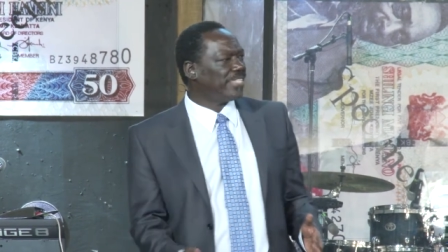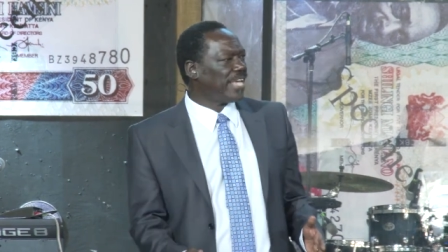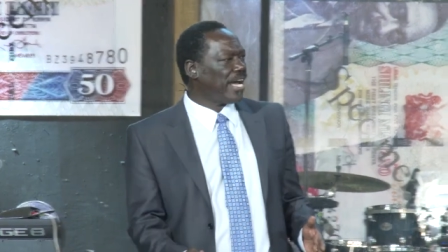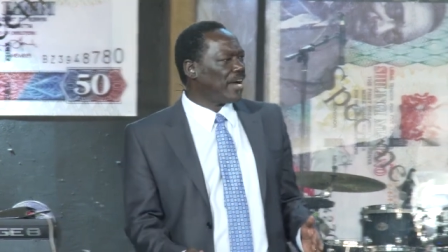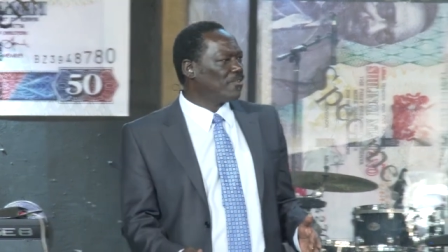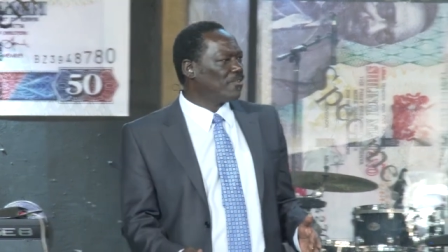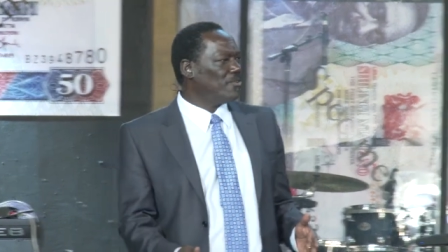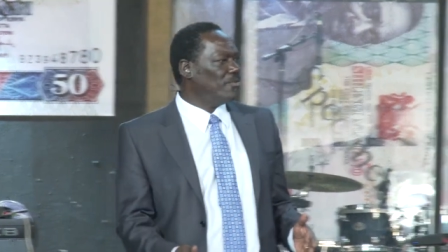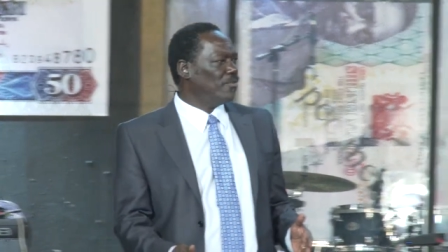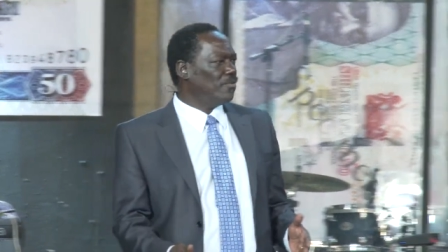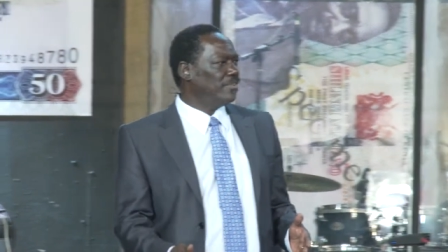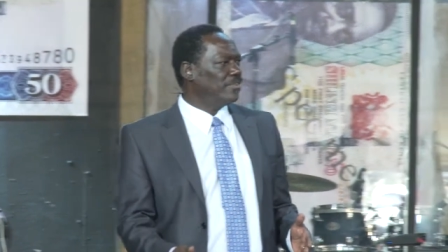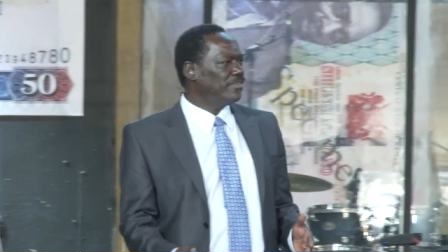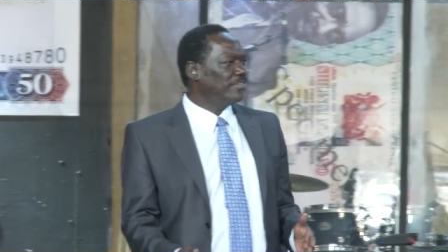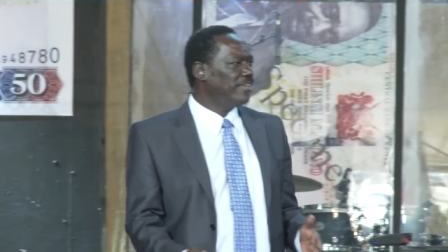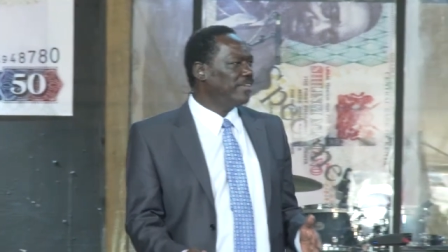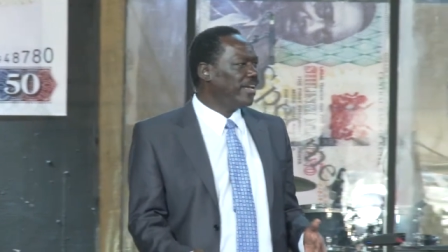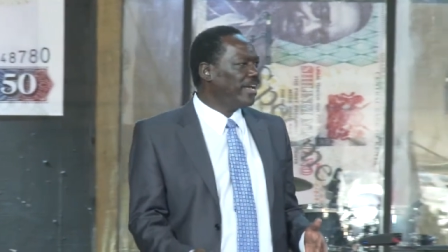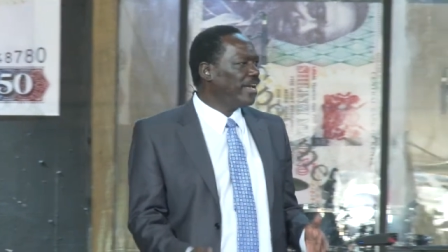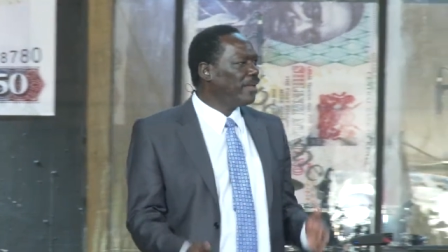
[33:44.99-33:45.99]
a SACCO
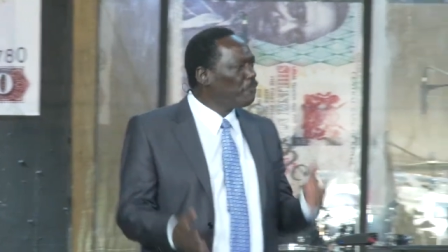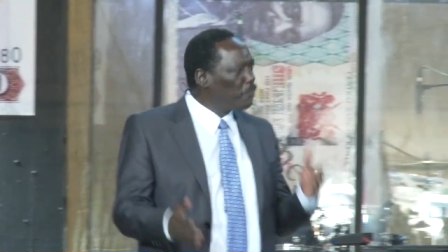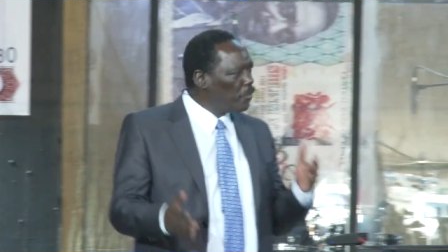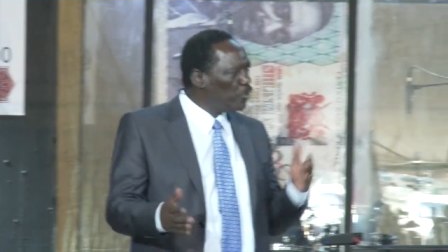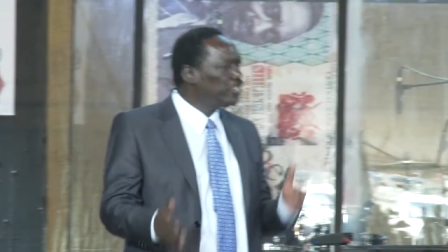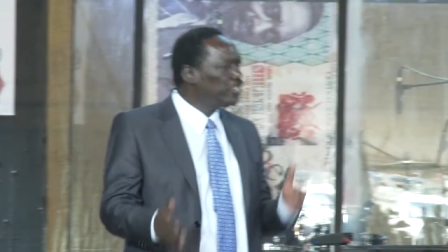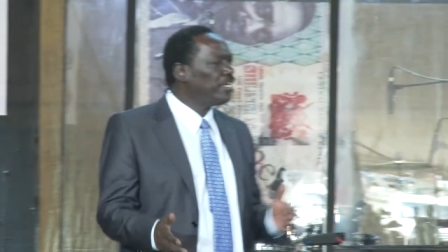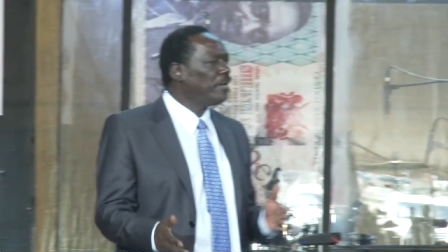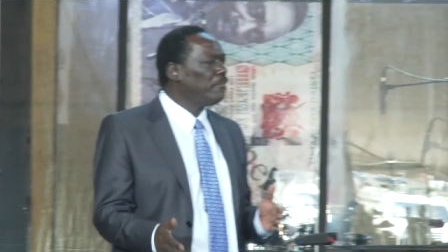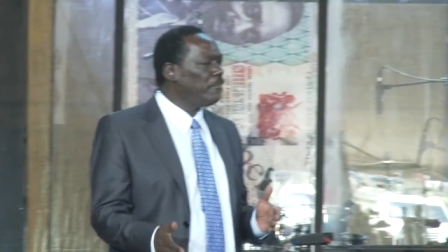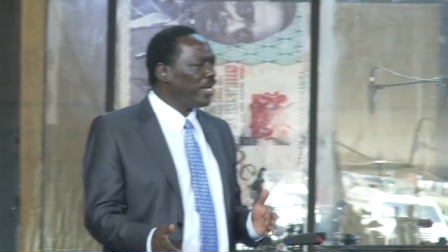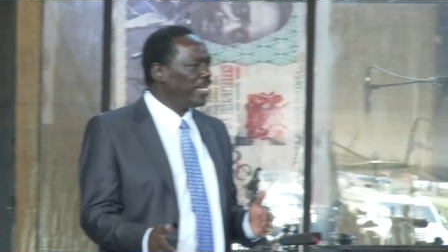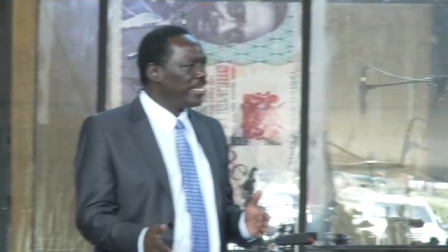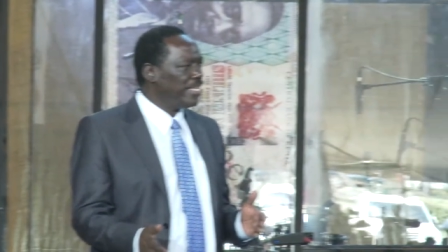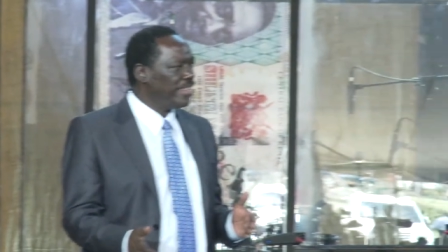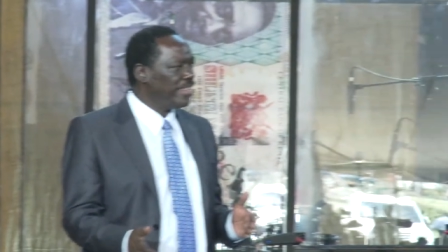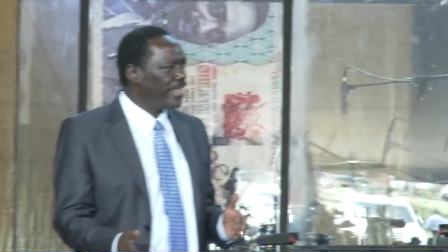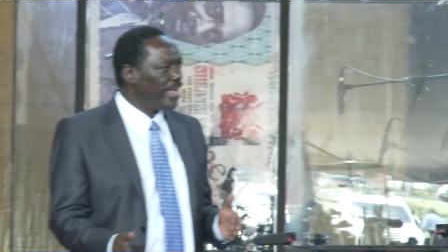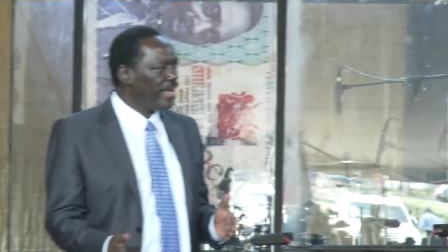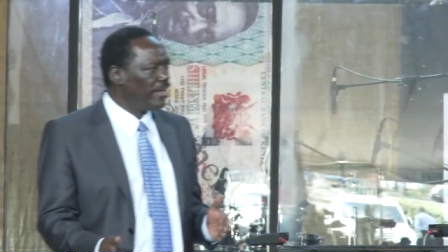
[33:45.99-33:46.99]
and put your
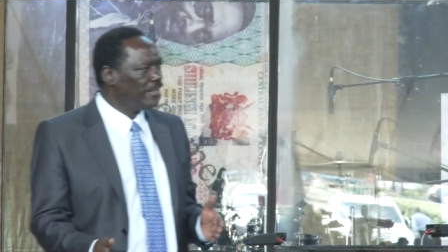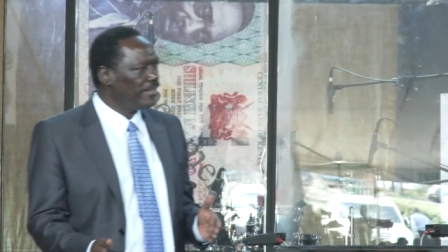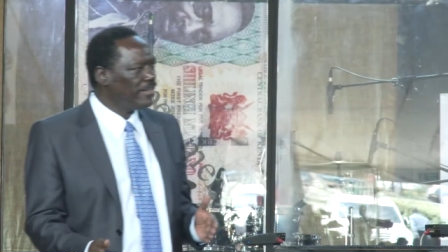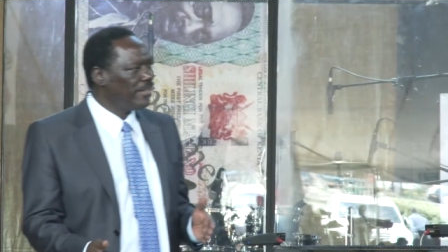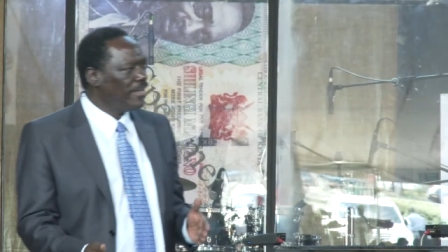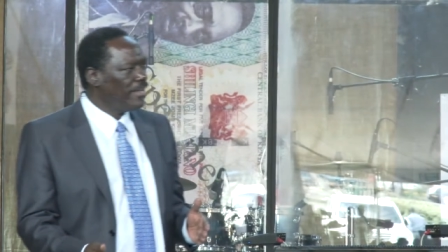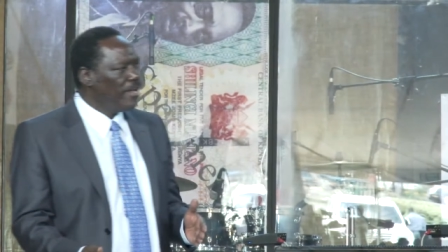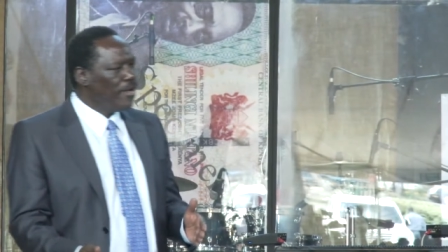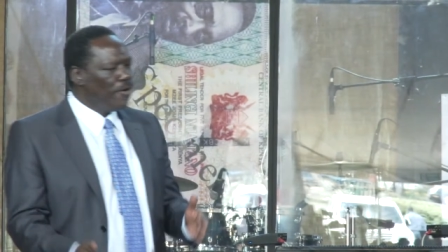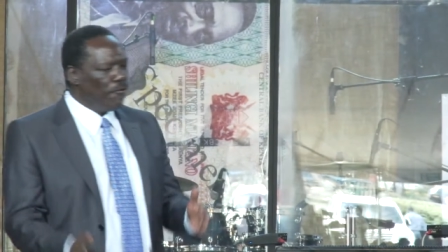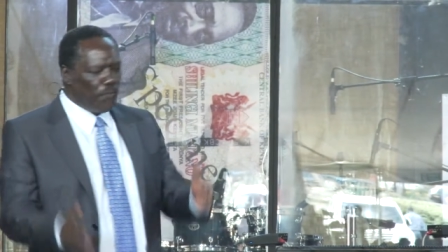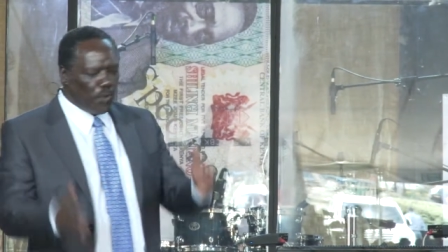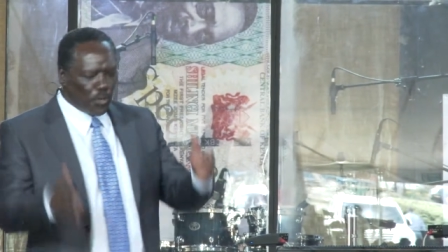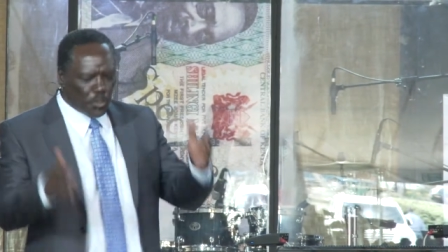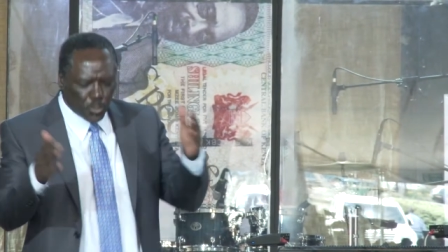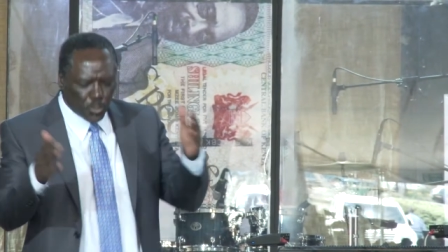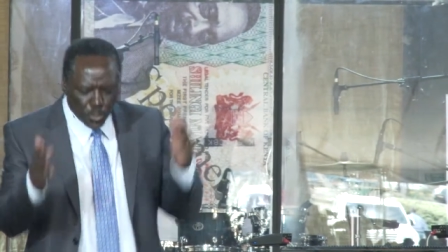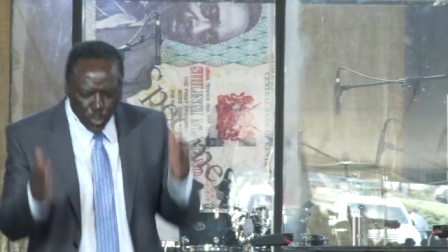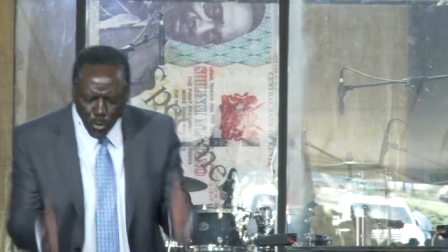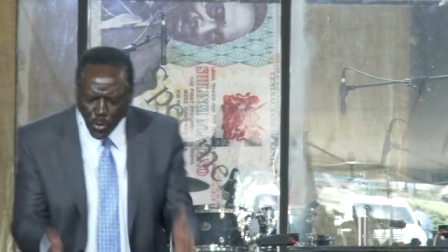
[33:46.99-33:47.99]
money there. For
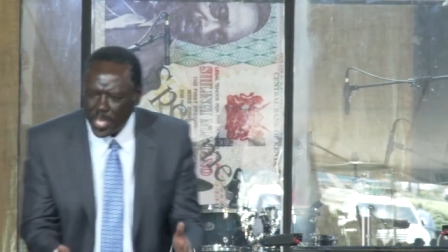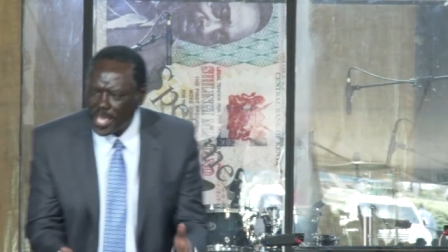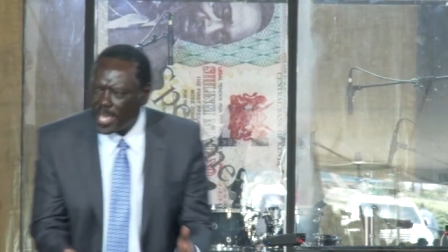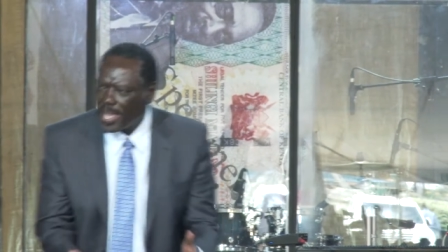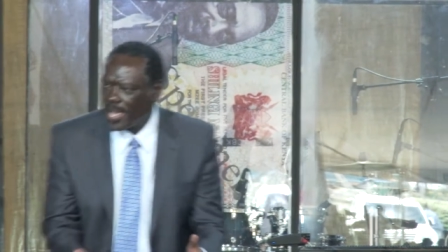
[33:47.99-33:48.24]
2